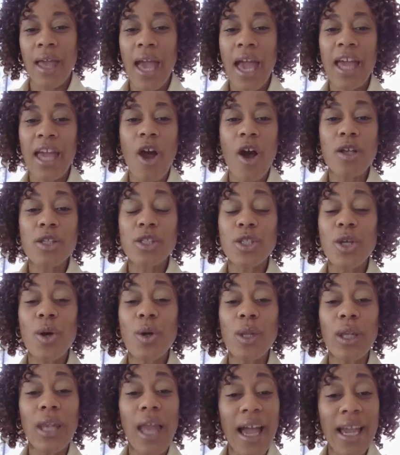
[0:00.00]
and also
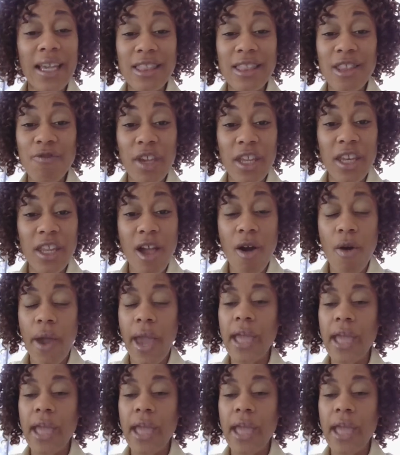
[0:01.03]
like the video